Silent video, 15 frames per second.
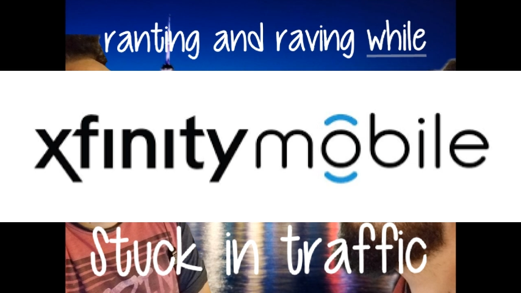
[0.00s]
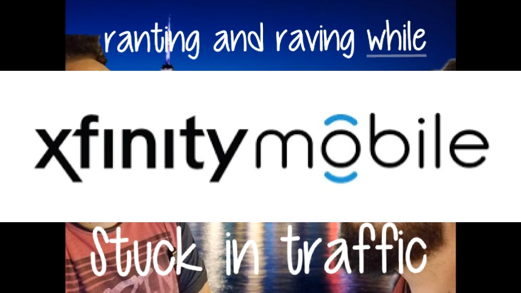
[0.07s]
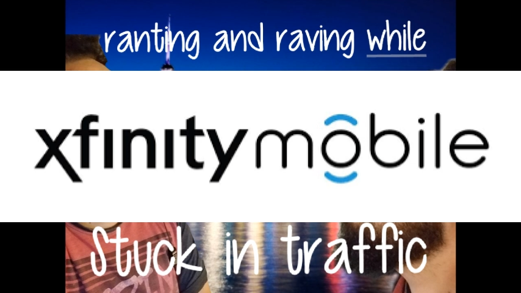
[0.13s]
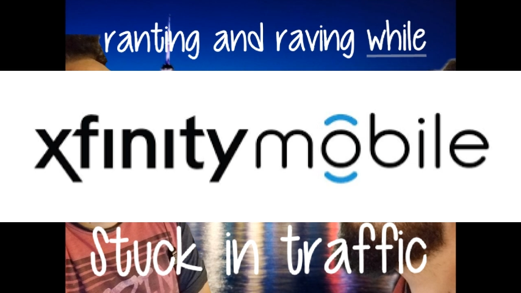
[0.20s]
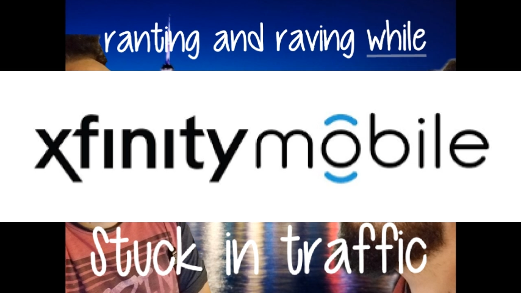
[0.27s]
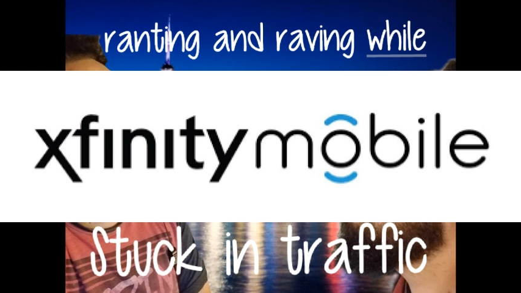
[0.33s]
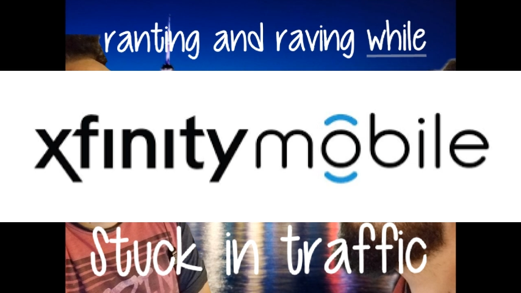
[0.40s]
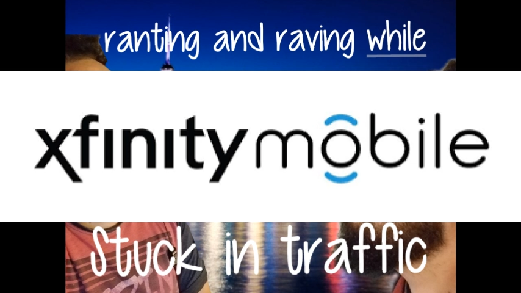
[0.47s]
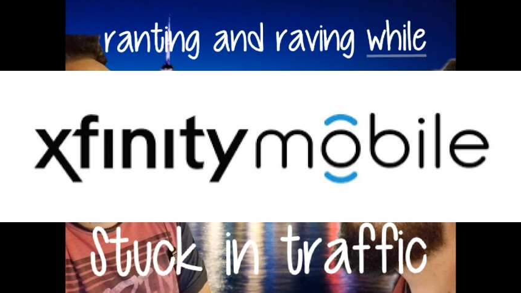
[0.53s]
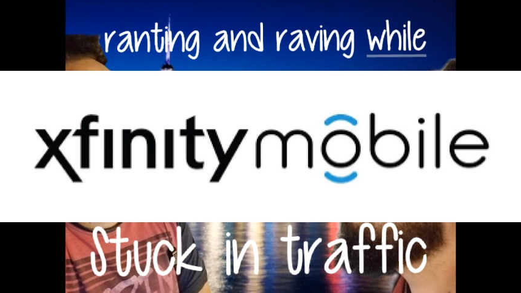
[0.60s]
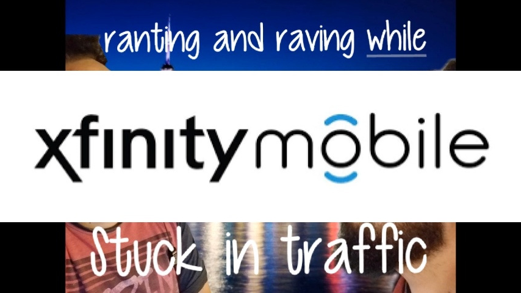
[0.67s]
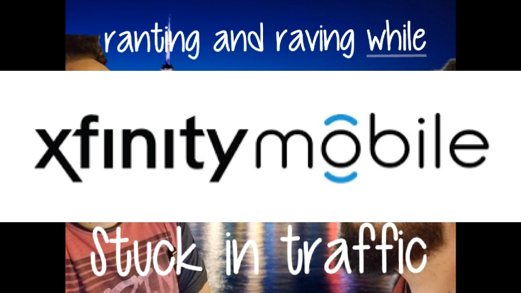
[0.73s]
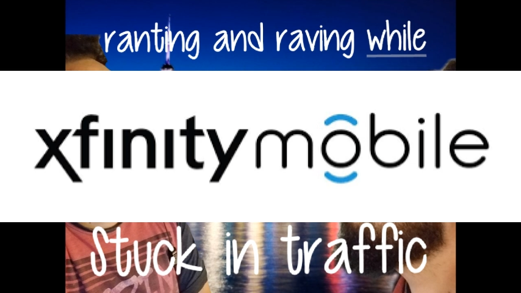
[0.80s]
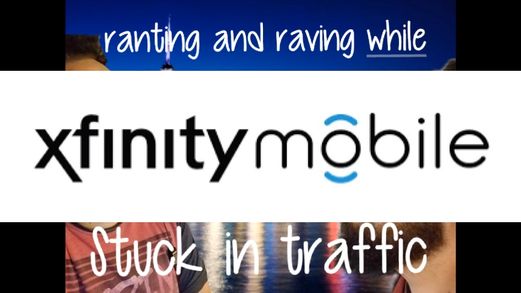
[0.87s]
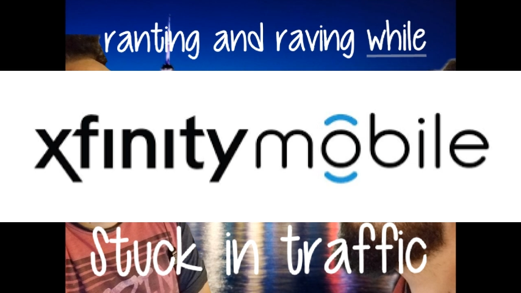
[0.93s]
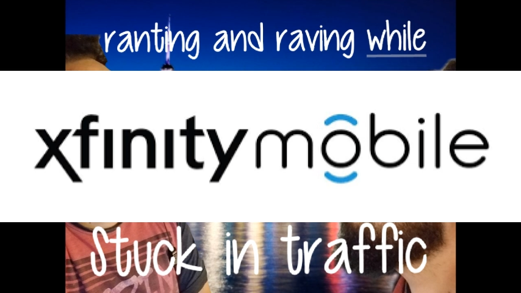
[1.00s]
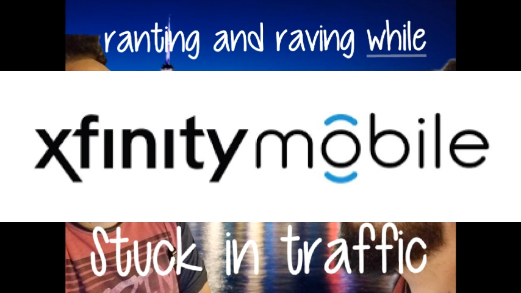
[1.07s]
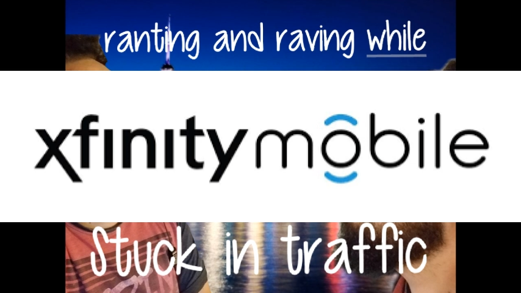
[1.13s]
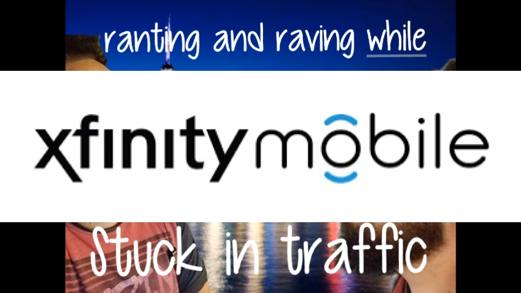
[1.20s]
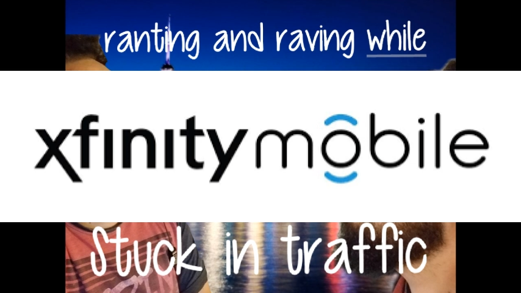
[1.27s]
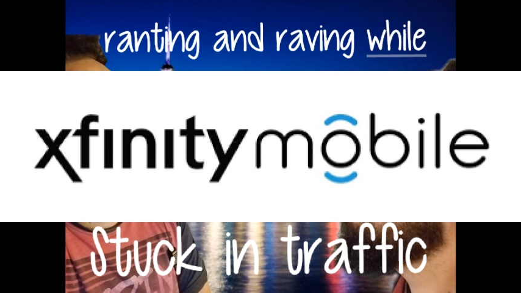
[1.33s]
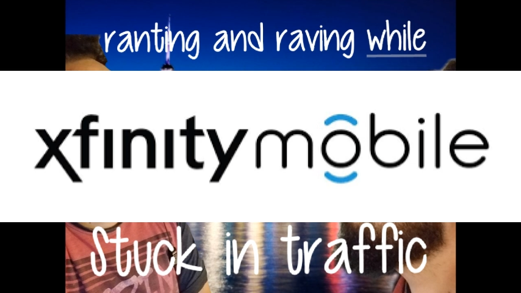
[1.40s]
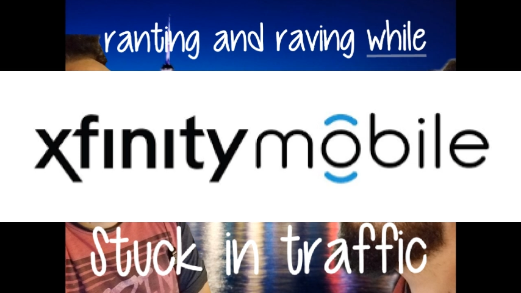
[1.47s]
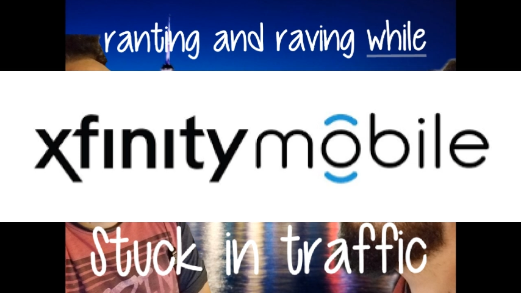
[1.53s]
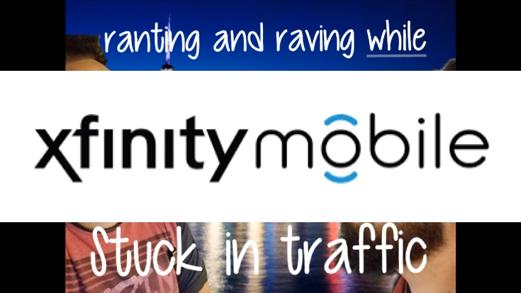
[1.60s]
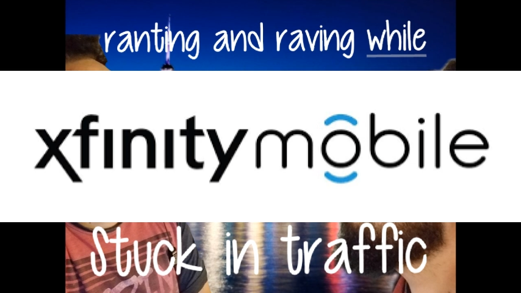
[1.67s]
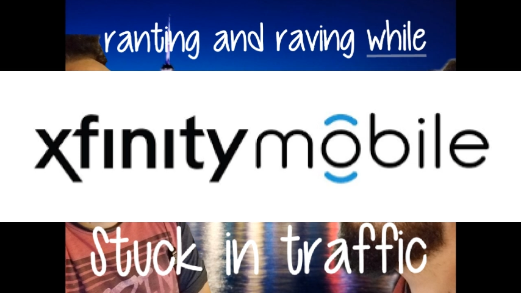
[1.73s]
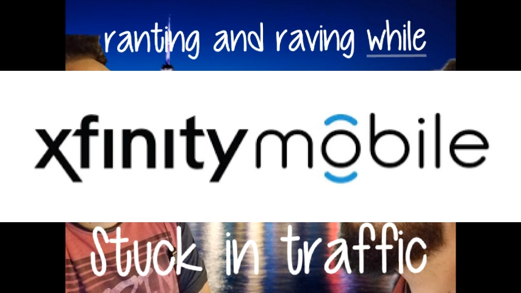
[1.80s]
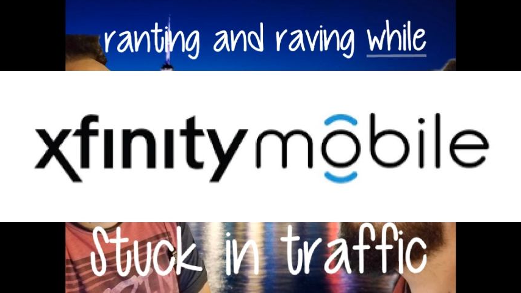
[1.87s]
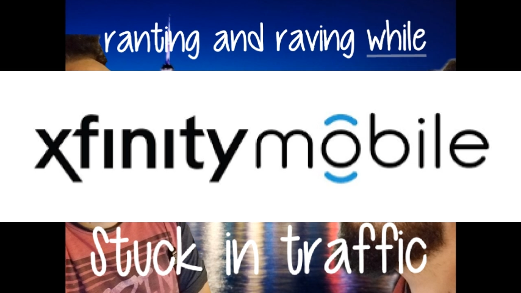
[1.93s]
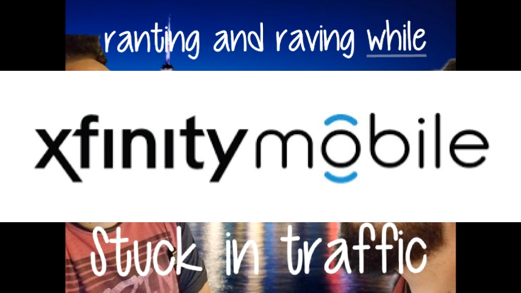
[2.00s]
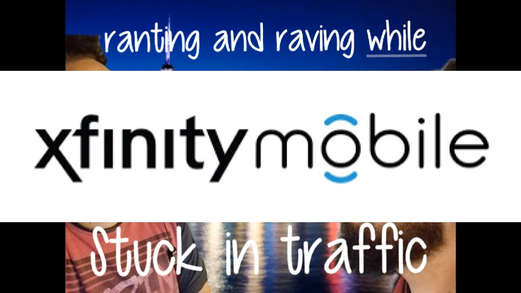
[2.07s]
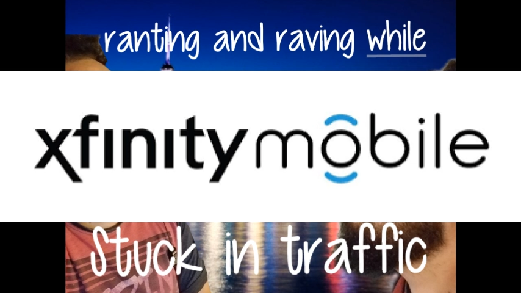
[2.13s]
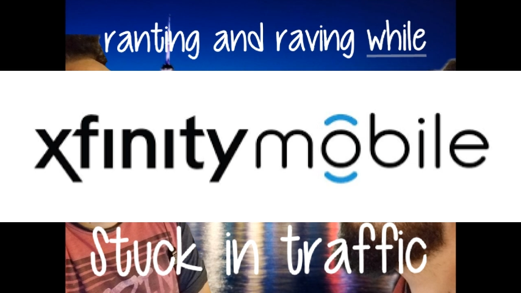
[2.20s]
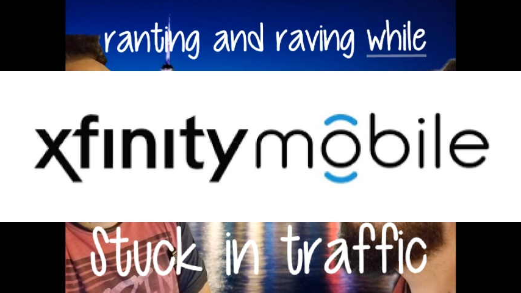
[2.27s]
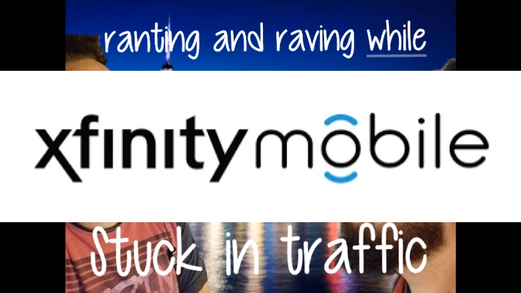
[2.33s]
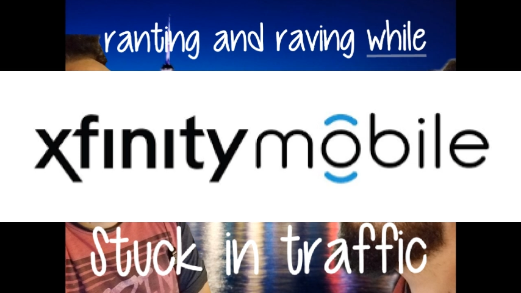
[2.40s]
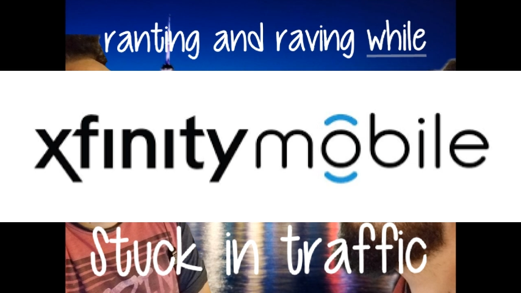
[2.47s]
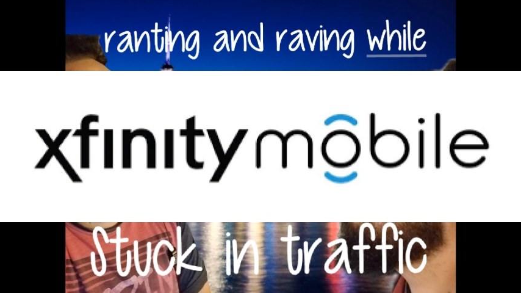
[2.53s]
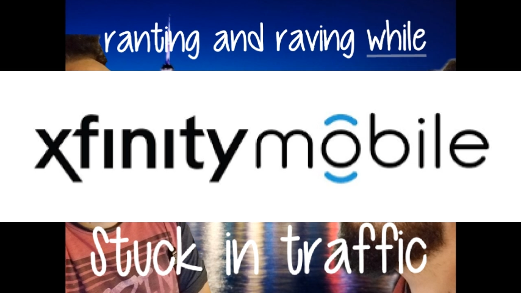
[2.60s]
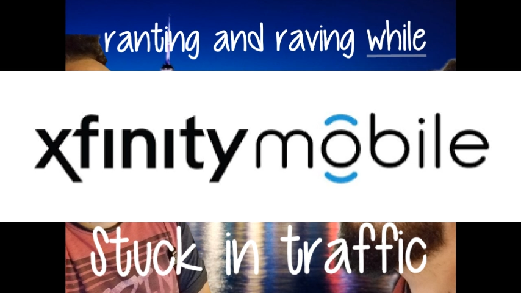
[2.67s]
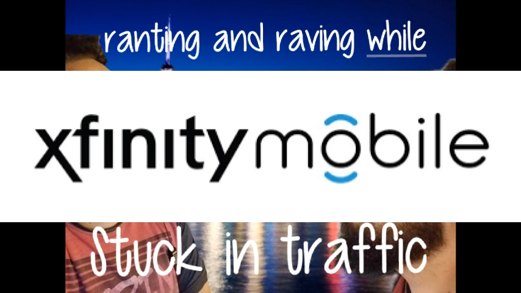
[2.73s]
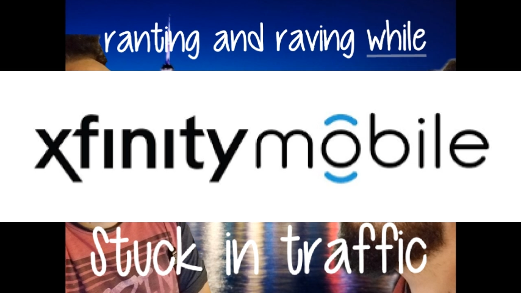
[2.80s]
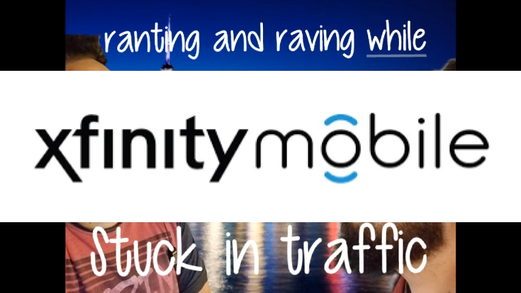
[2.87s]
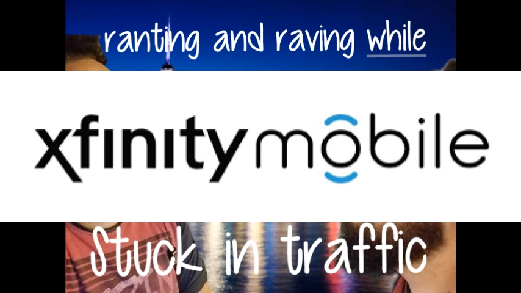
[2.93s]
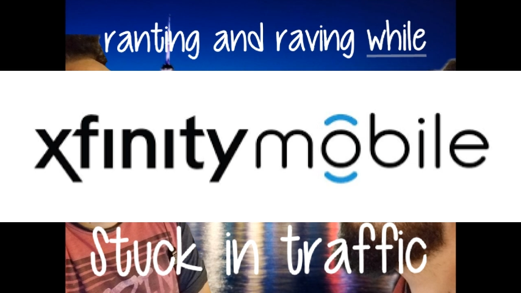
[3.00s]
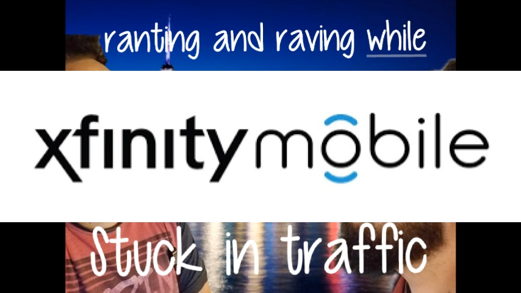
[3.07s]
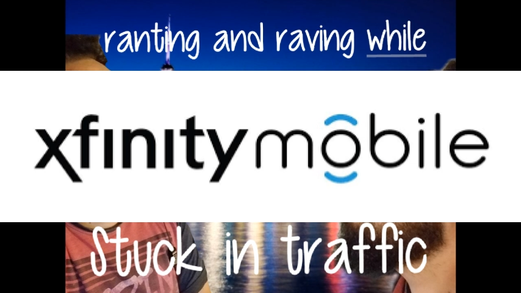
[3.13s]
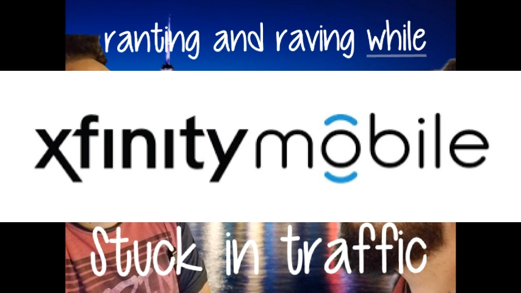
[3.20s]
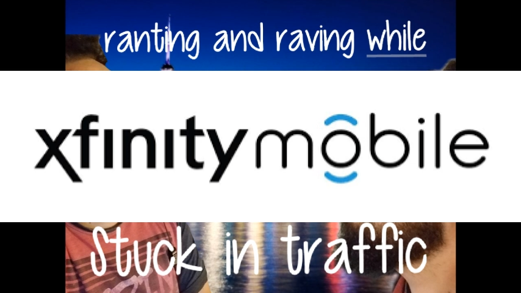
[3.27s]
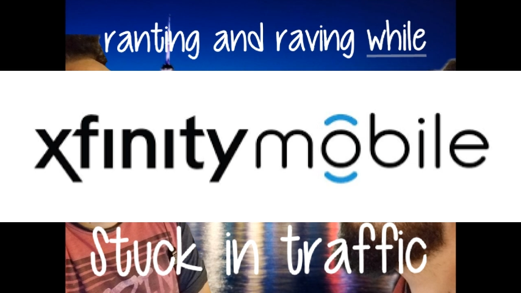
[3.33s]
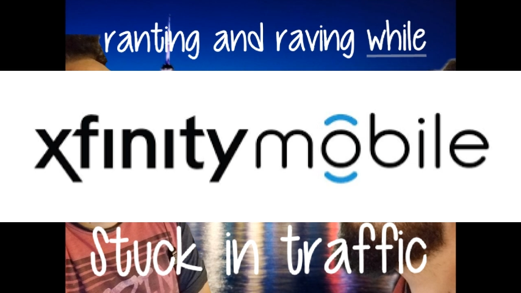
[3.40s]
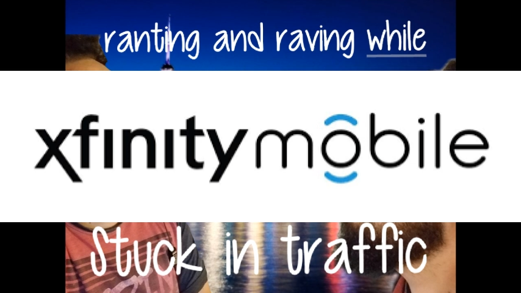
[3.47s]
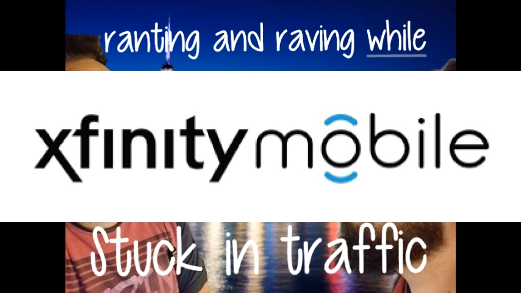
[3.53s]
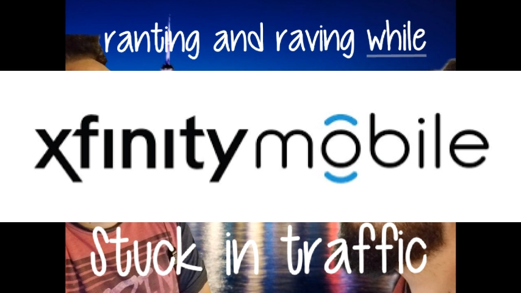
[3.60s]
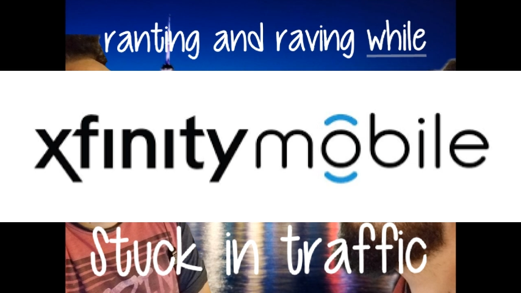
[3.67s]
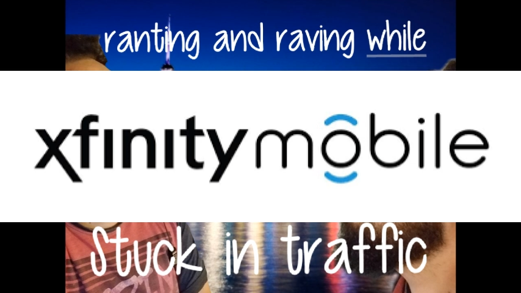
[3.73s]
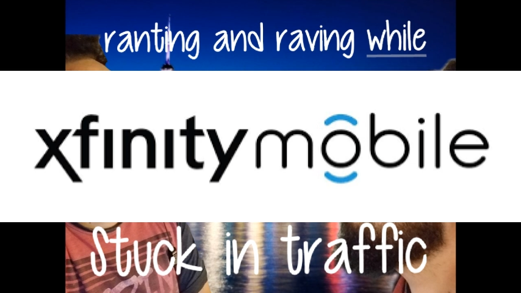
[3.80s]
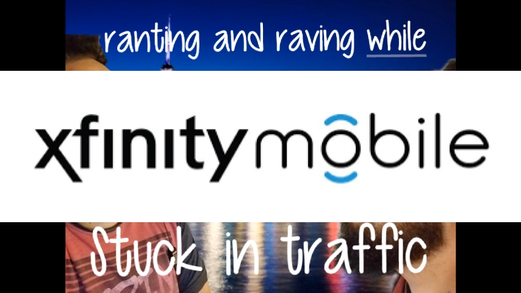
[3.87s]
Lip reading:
(no speaker visible)